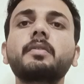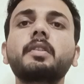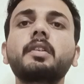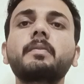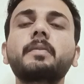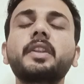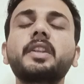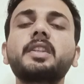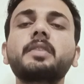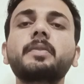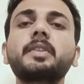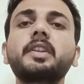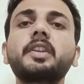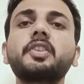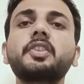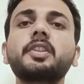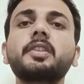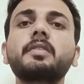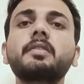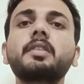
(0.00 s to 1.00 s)

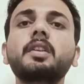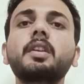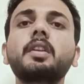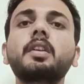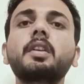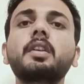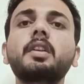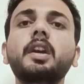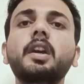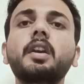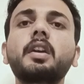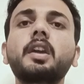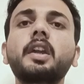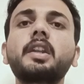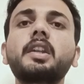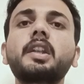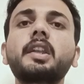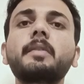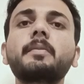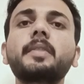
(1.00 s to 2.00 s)
precipitation
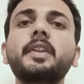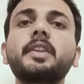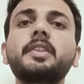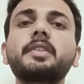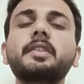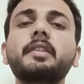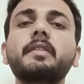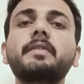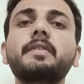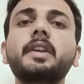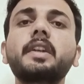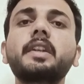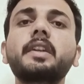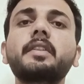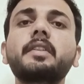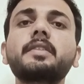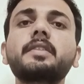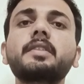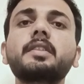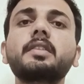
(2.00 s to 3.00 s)
and temperature
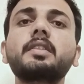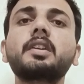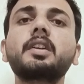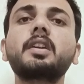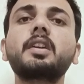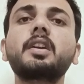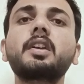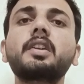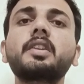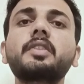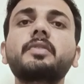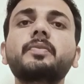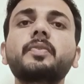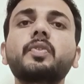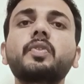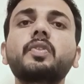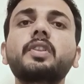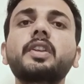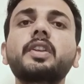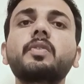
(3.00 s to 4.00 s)
patterns
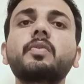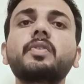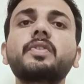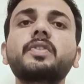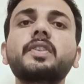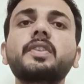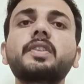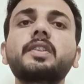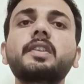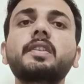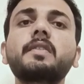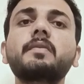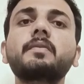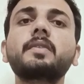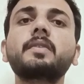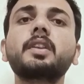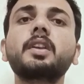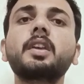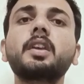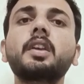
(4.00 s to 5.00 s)
dispute the
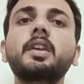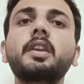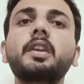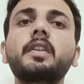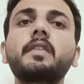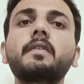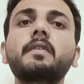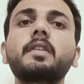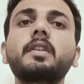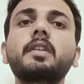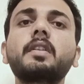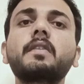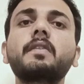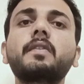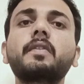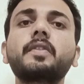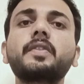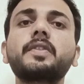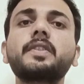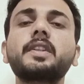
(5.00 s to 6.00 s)
ecosystem in
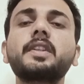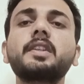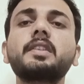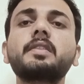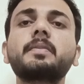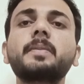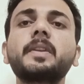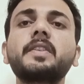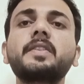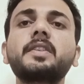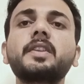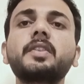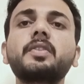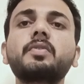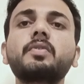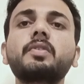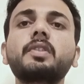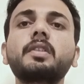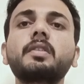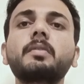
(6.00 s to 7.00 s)
forcing species
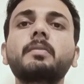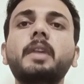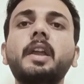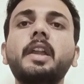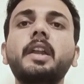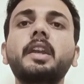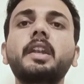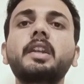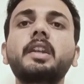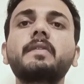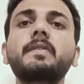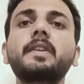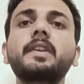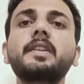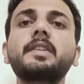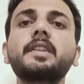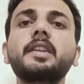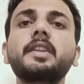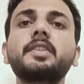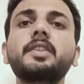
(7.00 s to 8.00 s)
to the migrate
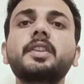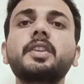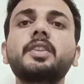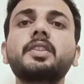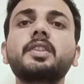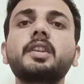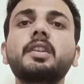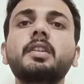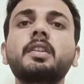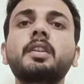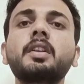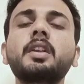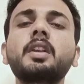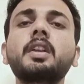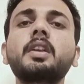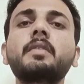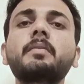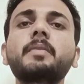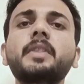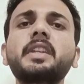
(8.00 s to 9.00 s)
phase extension.
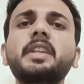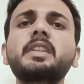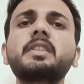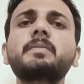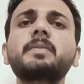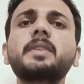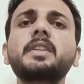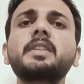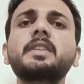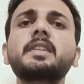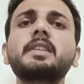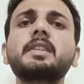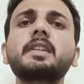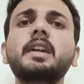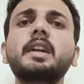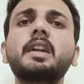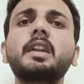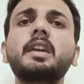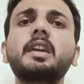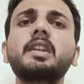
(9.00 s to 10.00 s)
Many species
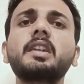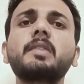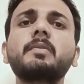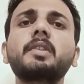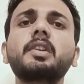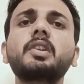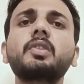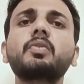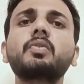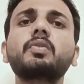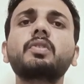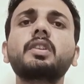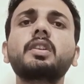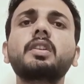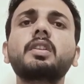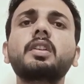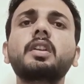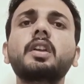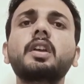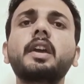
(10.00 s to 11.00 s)
are unable to the
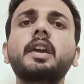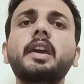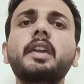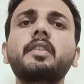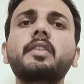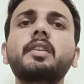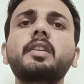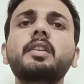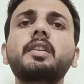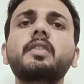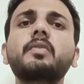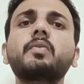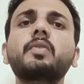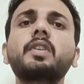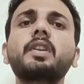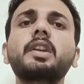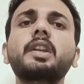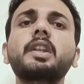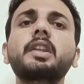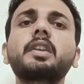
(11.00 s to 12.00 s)
adult
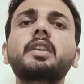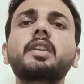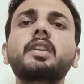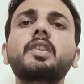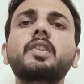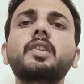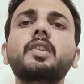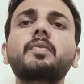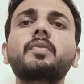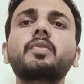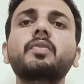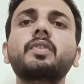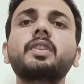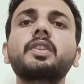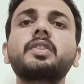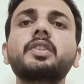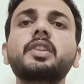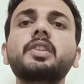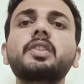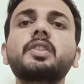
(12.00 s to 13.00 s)
quickly enough to the
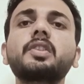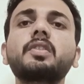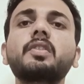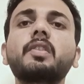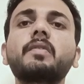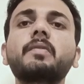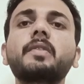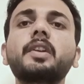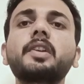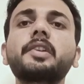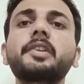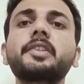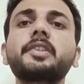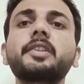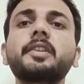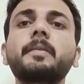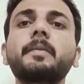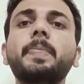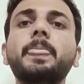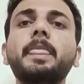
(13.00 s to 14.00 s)
changing of
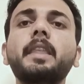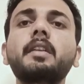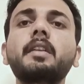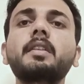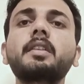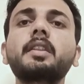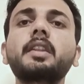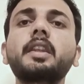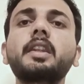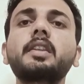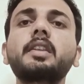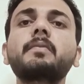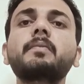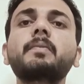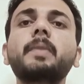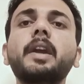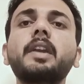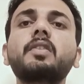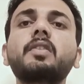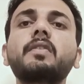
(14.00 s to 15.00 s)
condition. Then
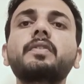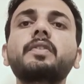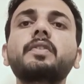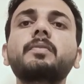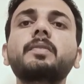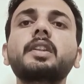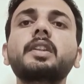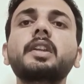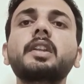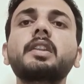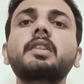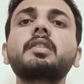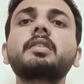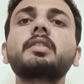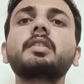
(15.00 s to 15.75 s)
impact of human health.